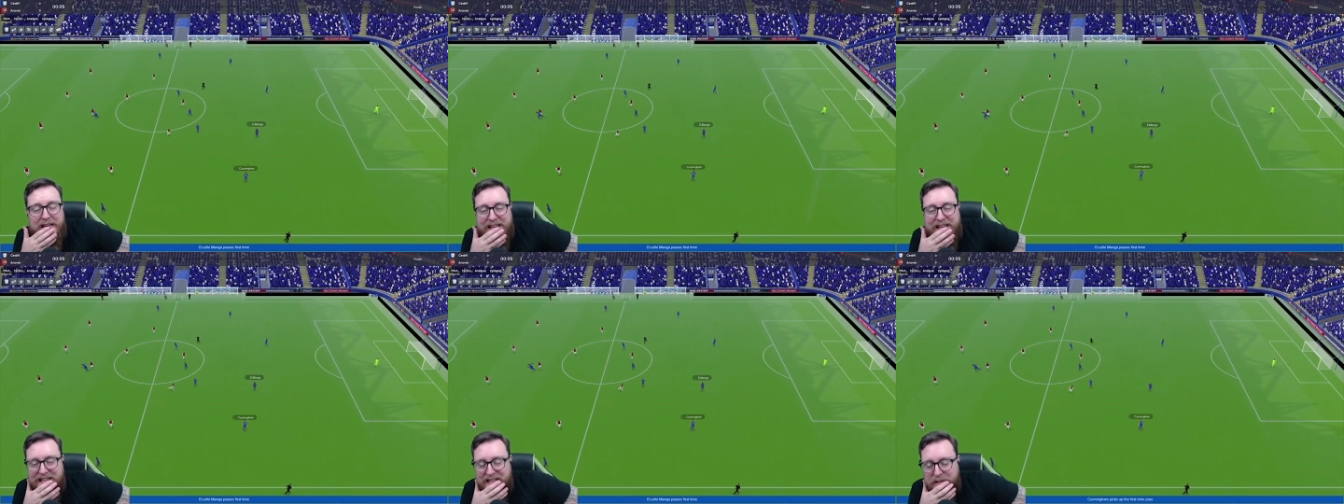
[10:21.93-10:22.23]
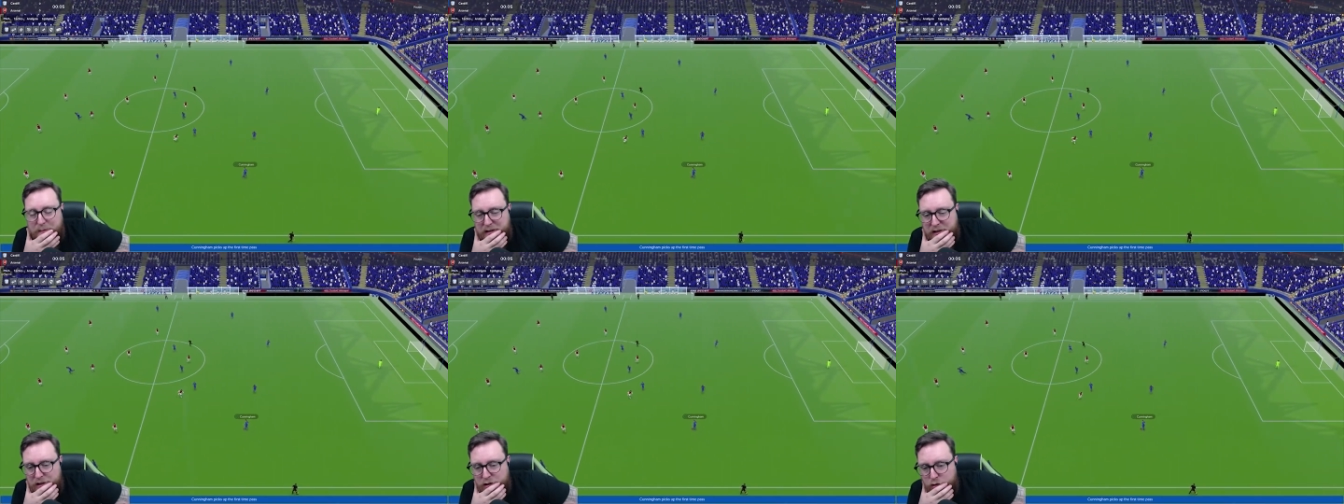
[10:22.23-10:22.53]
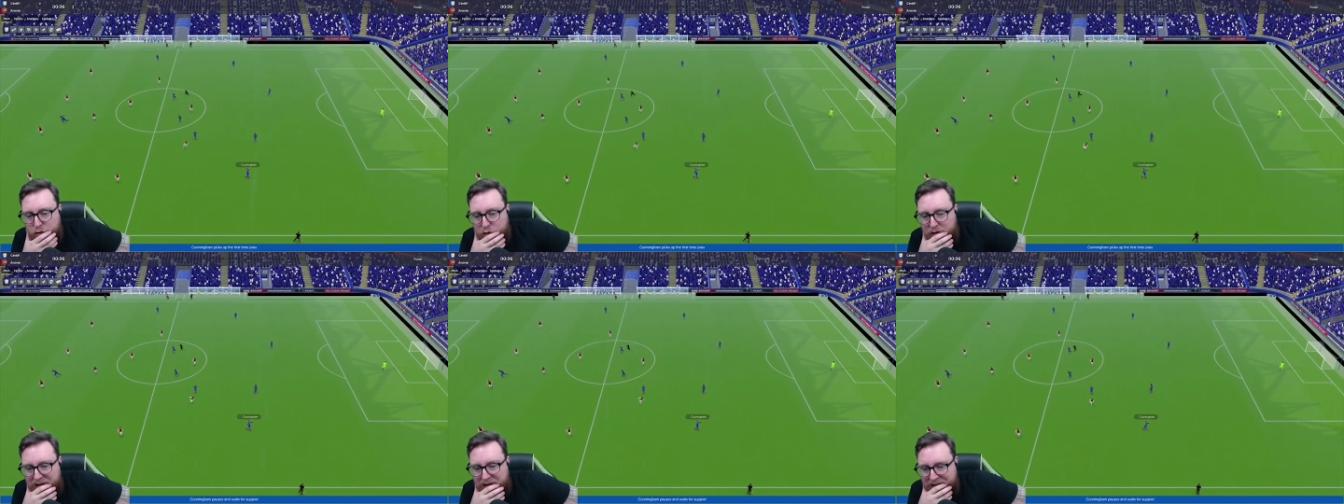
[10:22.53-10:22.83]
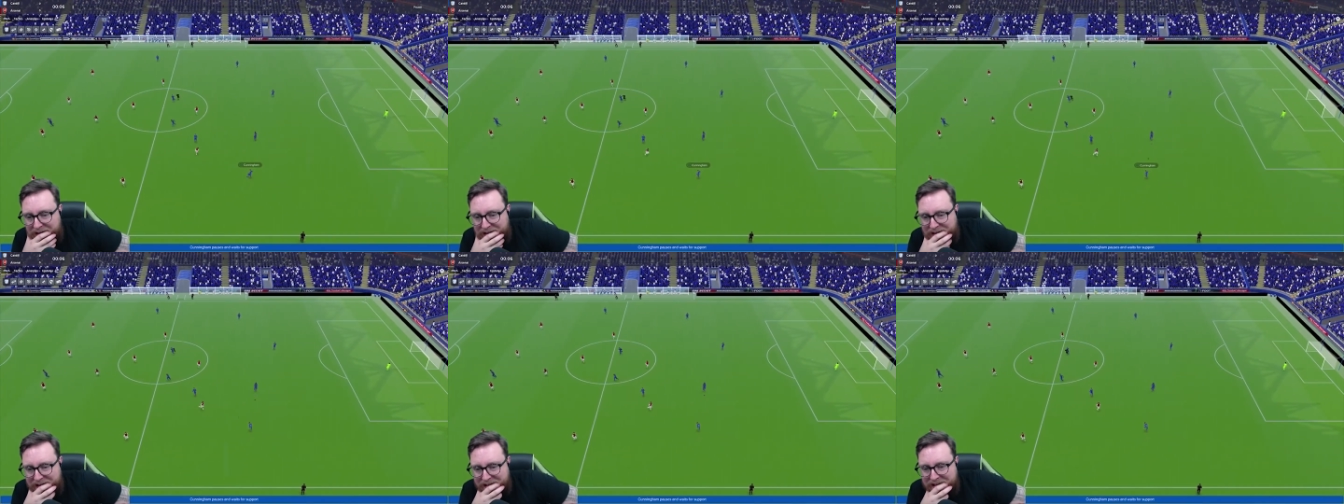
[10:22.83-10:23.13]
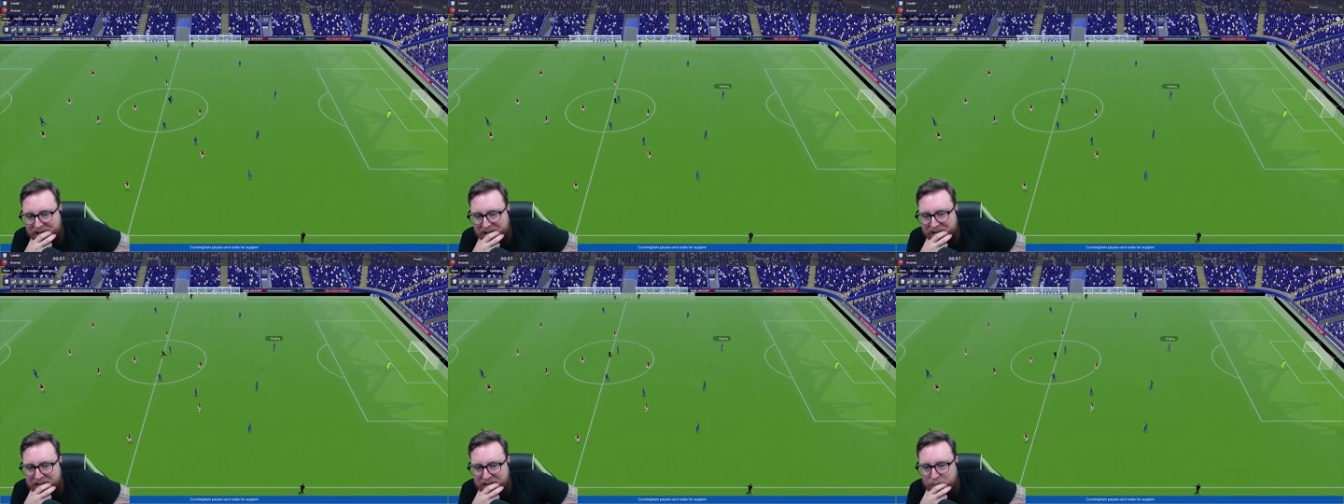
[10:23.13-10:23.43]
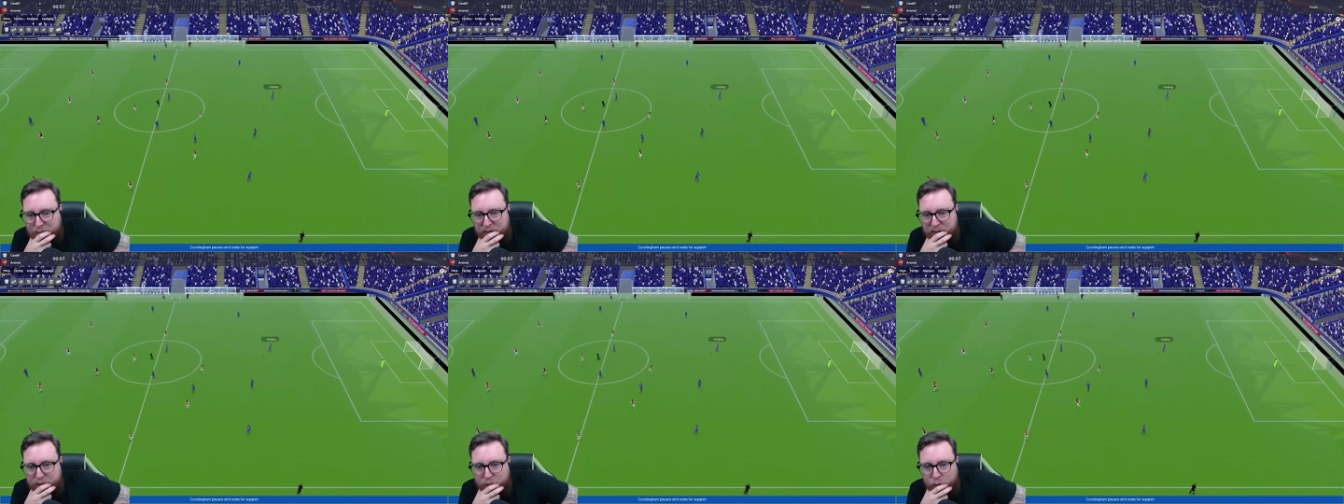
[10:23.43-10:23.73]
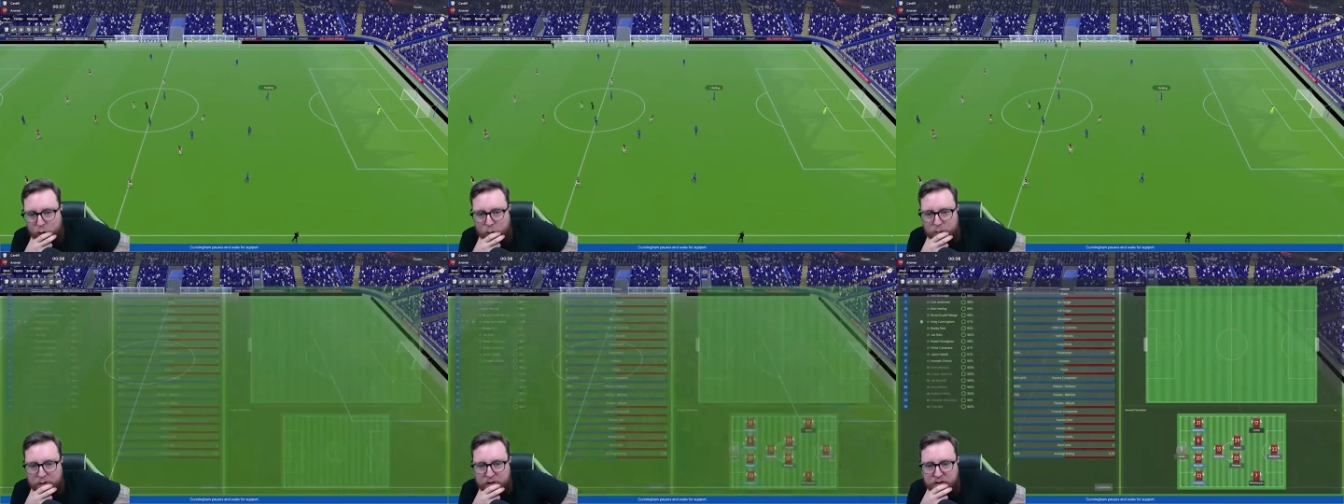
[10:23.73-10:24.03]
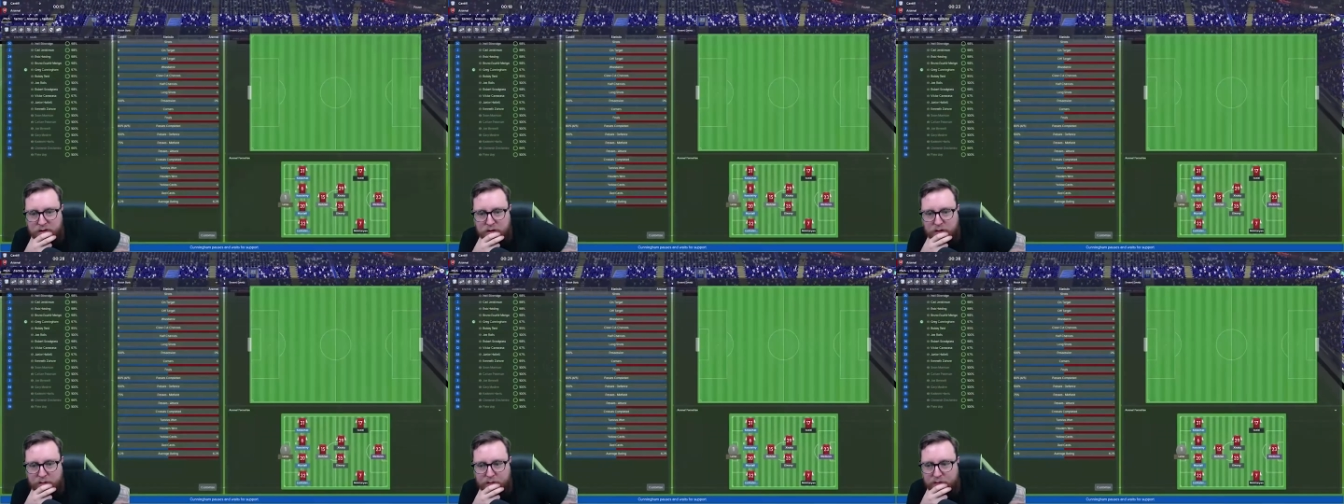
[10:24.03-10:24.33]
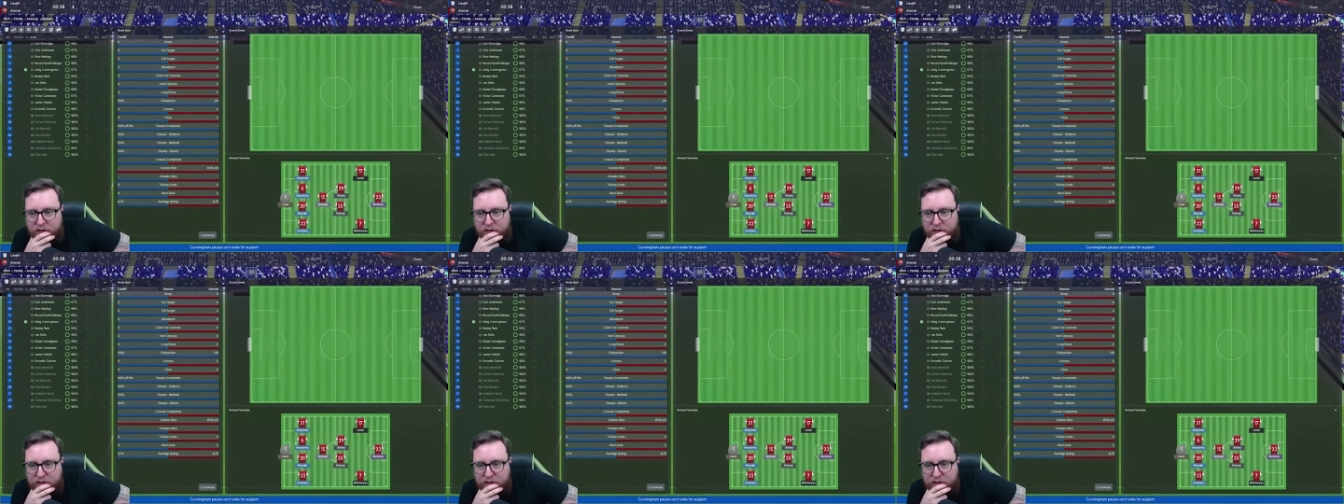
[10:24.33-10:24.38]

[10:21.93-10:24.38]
Should we enjoy the performance of